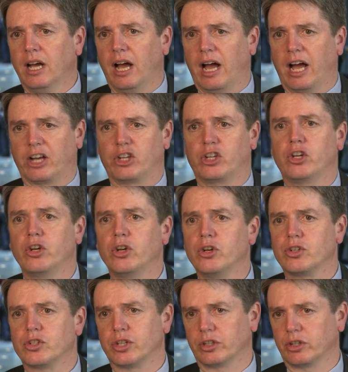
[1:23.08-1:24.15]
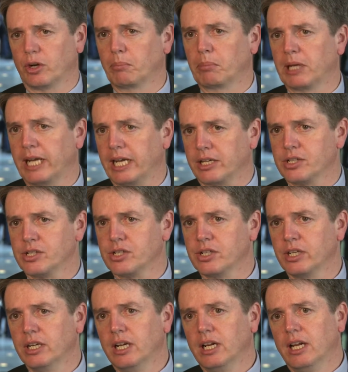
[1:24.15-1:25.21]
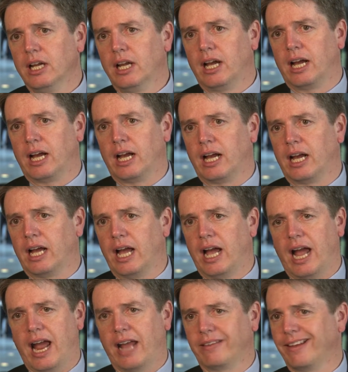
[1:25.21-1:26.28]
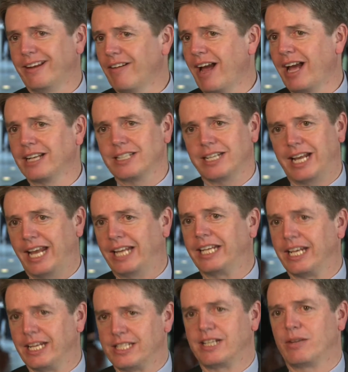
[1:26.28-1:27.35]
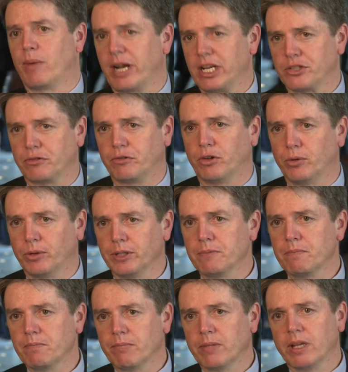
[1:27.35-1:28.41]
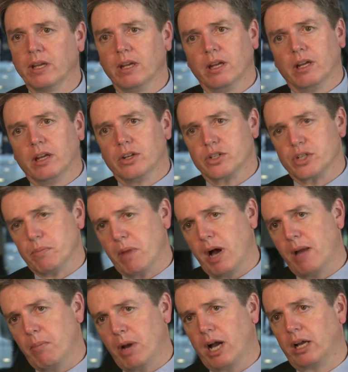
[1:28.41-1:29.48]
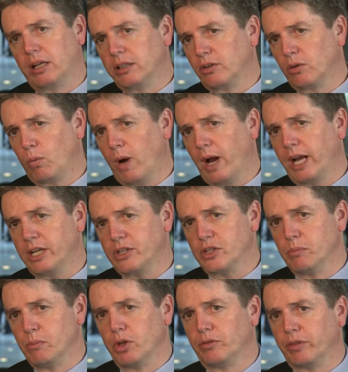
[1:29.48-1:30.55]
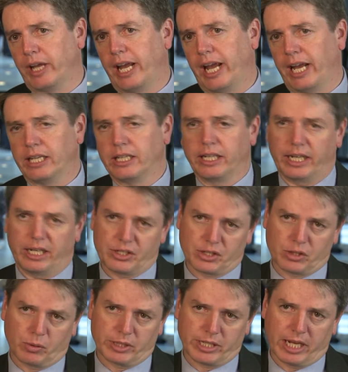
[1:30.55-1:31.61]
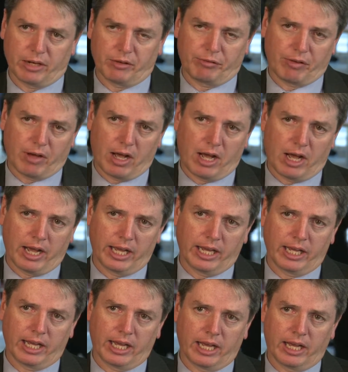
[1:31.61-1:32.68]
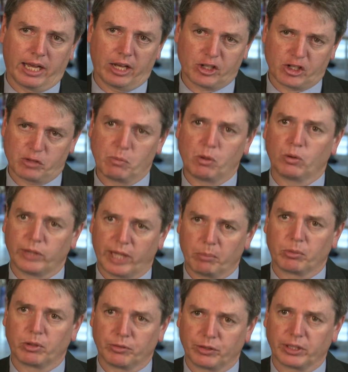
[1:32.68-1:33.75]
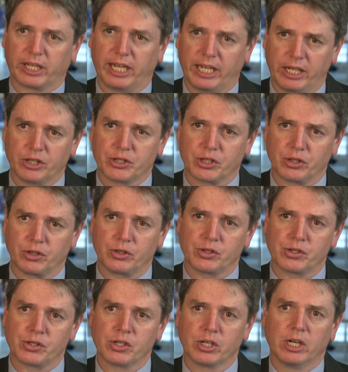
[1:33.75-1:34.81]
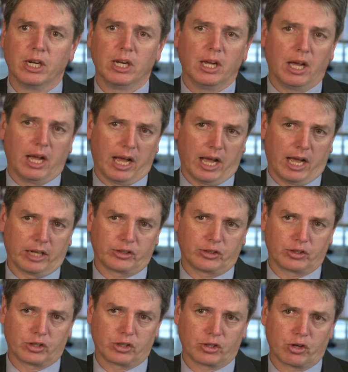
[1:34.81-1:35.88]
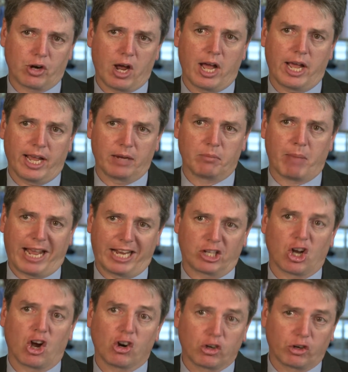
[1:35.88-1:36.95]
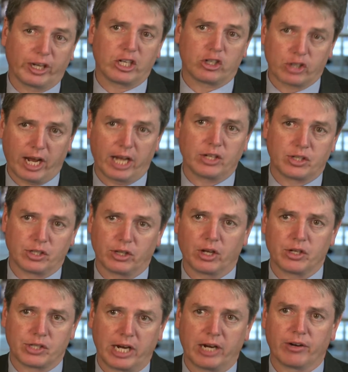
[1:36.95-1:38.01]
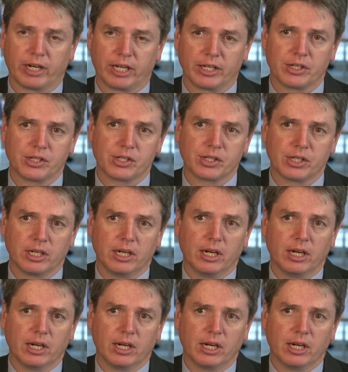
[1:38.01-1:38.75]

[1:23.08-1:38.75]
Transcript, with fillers: are huge and complex. Uh, and there aren't any easy ways forward. To my mind, the way to move ahead is to identify uh, a small number of the key issues uh, to try and make concrete change in those areas,